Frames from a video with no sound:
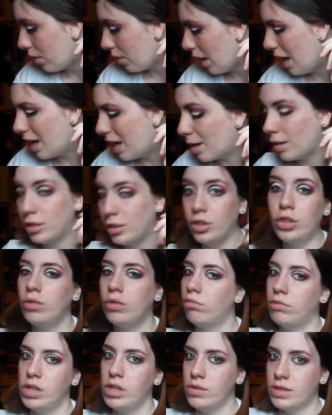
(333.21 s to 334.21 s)
And you
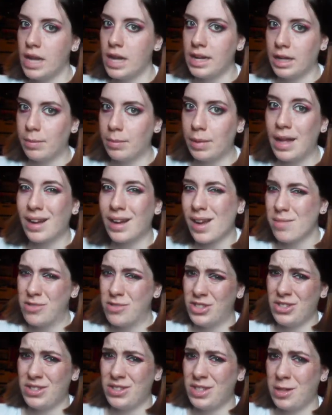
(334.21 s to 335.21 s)
use any black, I'm
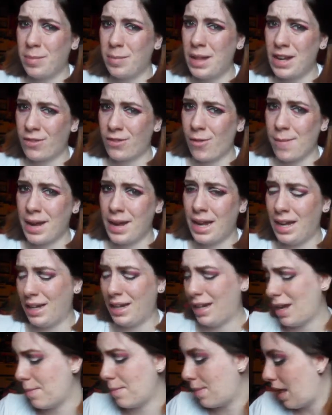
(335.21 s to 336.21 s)
just using the black from my
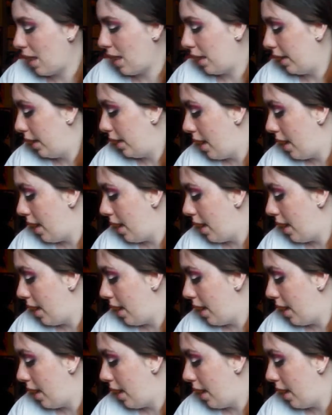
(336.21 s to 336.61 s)
88 palette.